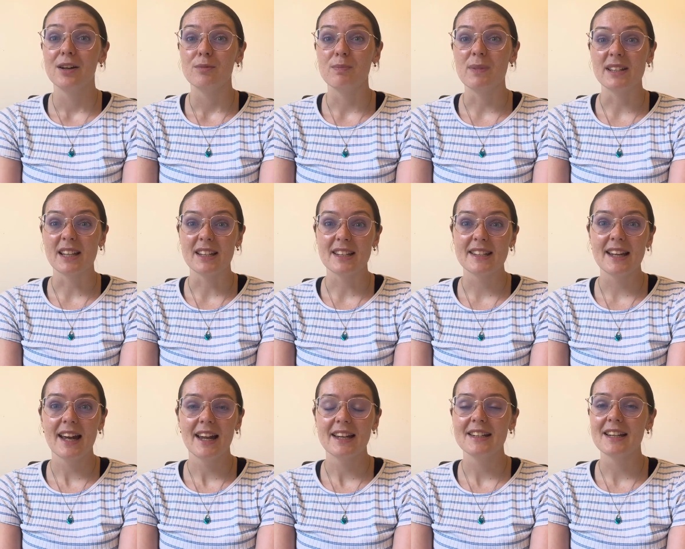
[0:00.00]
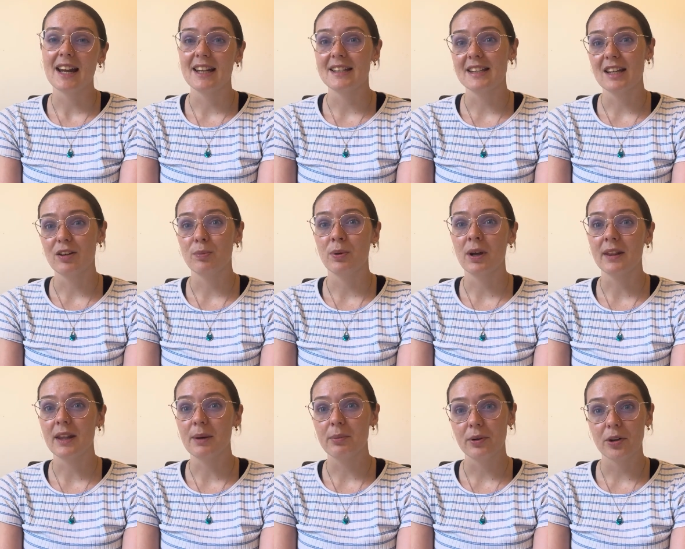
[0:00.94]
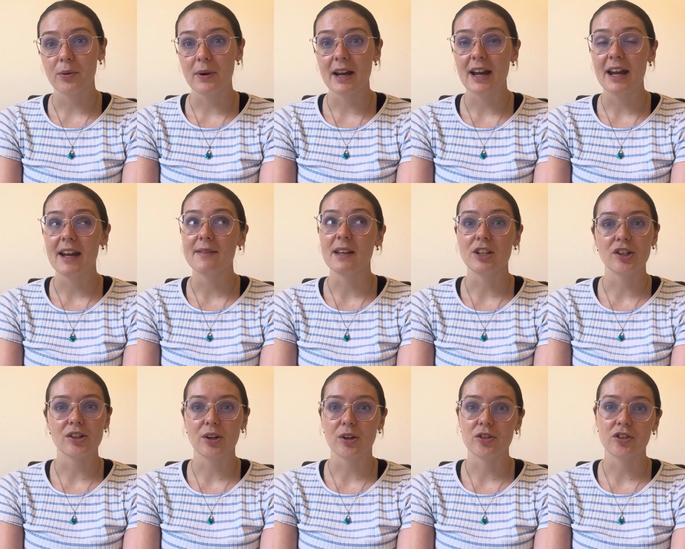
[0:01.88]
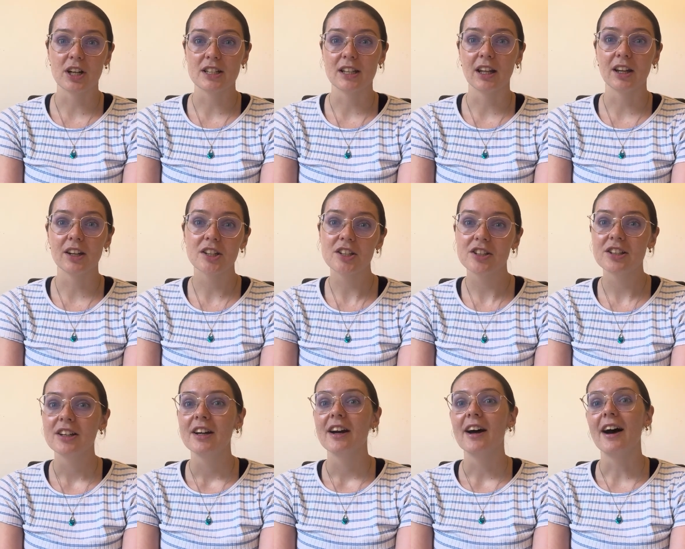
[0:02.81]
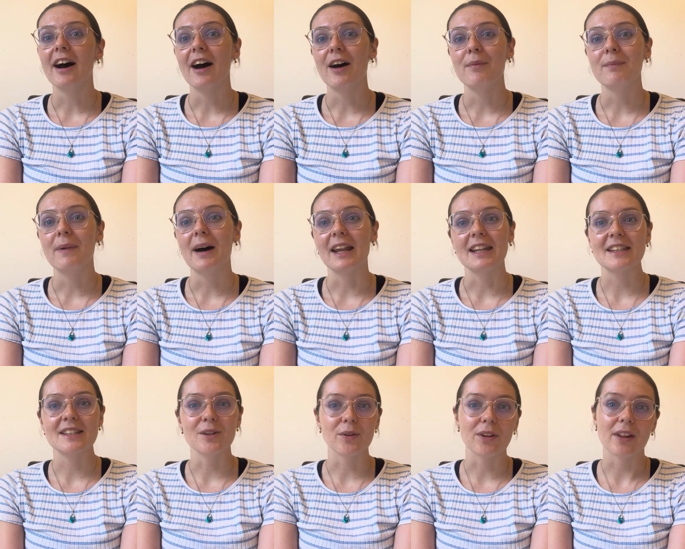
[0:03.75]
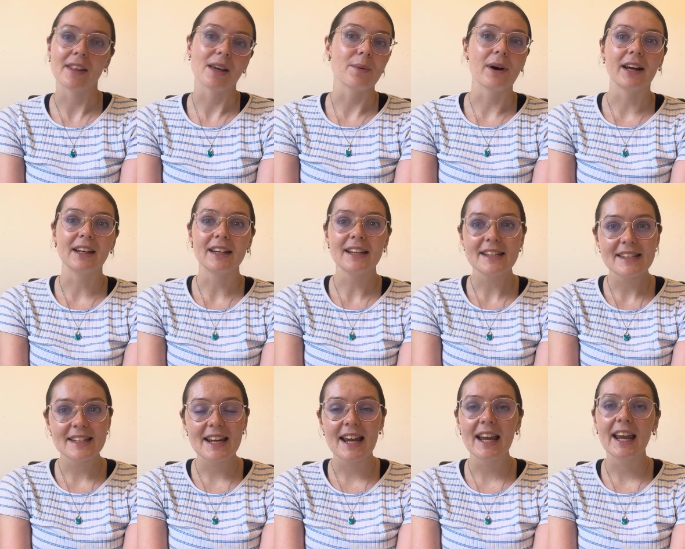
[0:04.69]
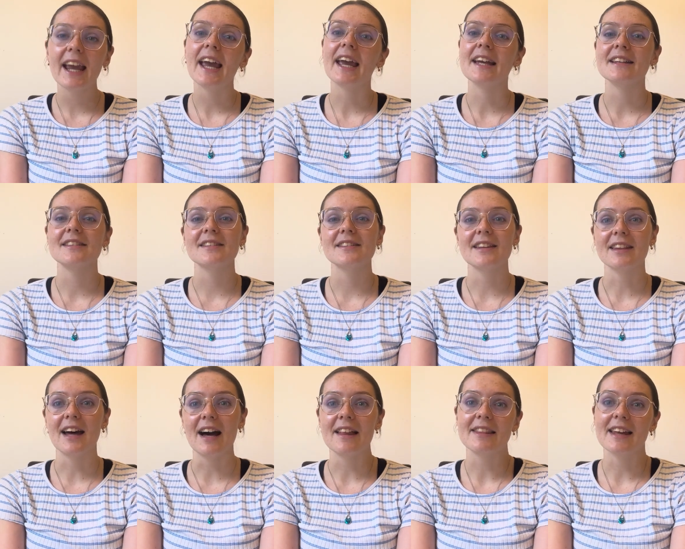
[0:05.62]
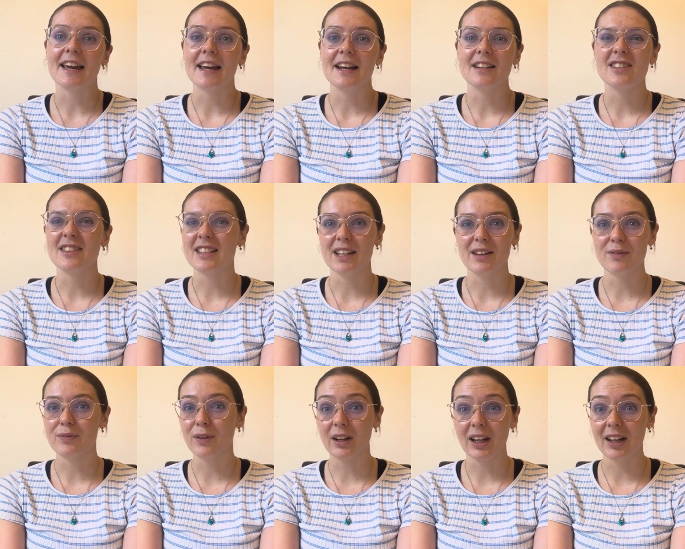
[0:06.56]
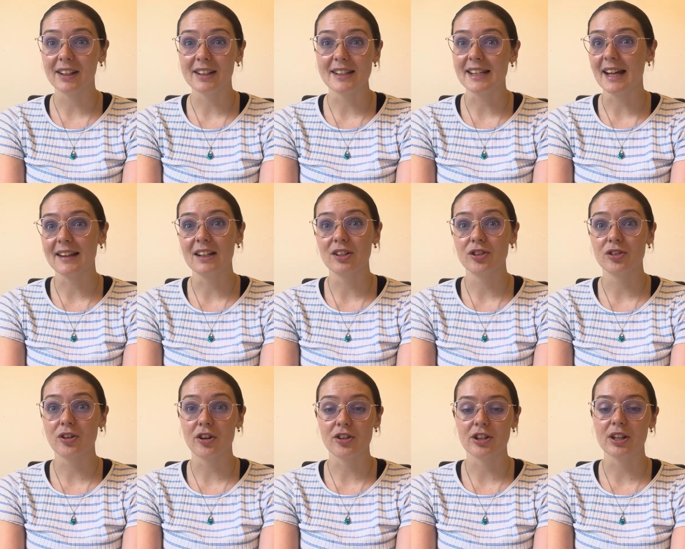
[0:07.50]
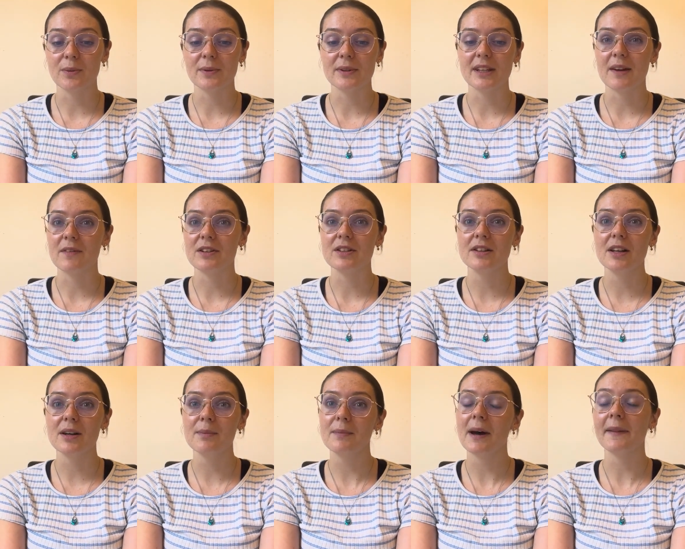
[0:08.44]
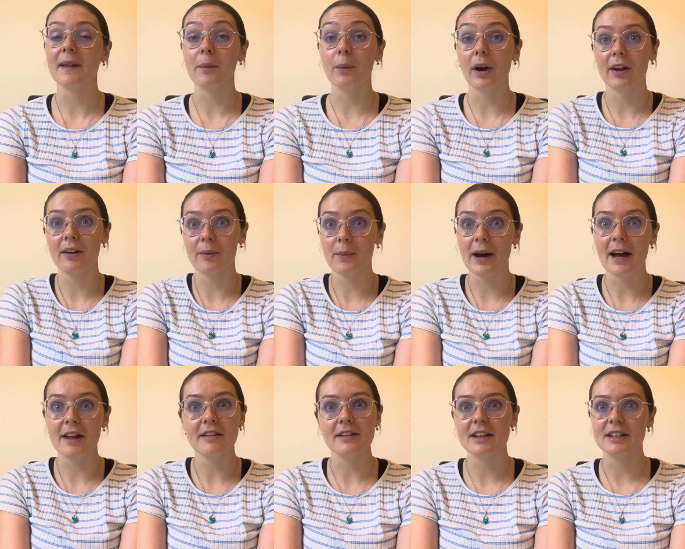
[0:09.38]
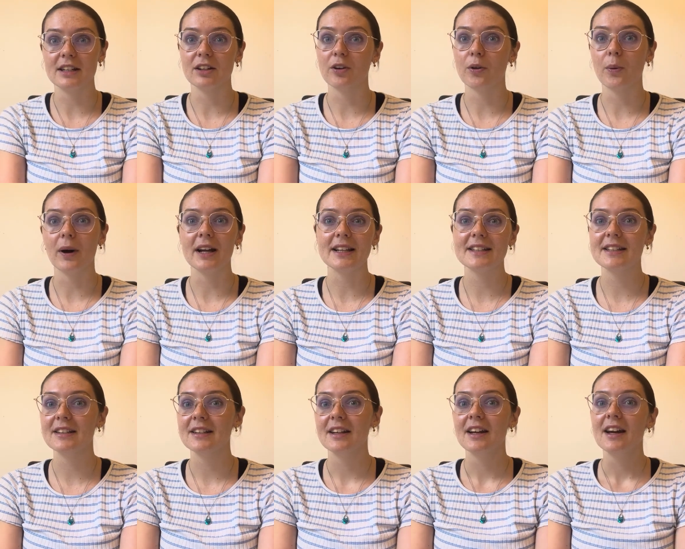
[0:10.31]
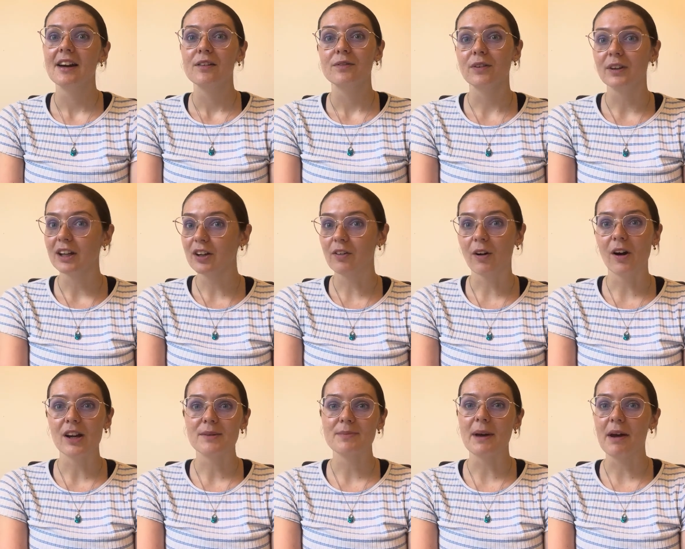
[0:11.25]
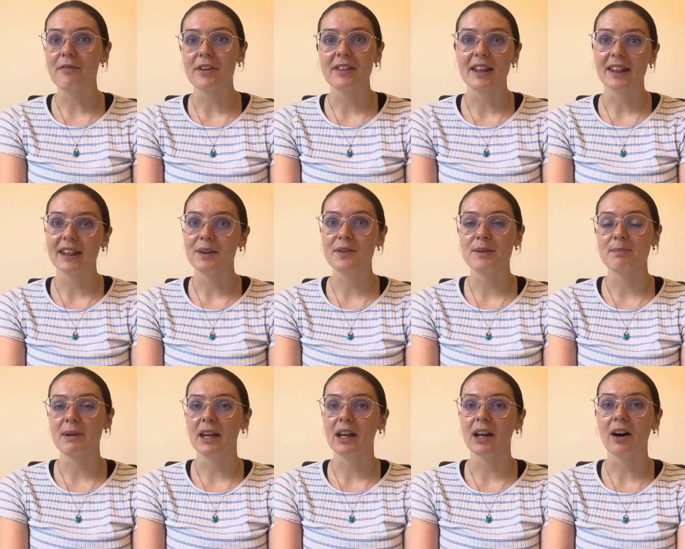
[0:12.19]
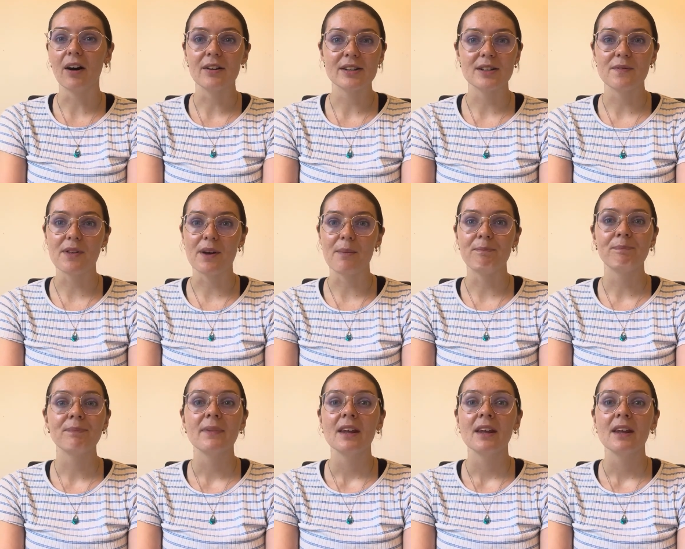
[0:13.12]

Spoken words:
misunderstand, and instead of putting their book away, they just go straight to lunch. And it's not that they weren't listening, it's that they just didn't fully understand the instruction that was given to them, and they weren't aware that they didn't quite fully grasp everything that was being asked of them.